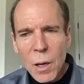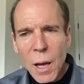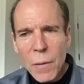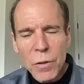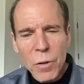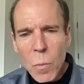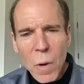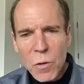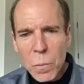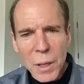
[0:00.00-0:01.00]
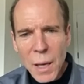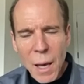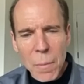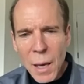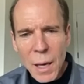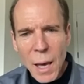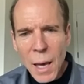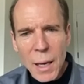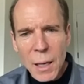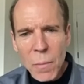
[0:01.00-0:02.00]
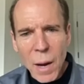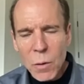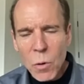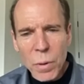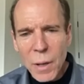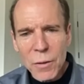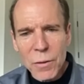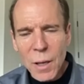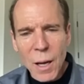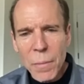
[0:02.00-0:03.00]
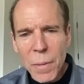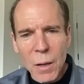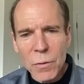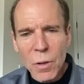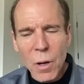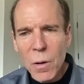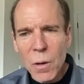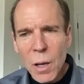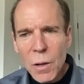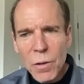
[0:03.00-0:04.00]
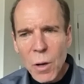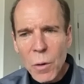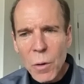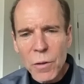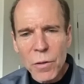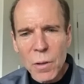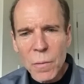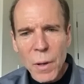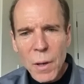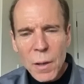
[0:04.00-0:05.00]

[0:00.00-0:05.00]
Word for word: have so much B M A A and microplastic compounds, and other shellfish and,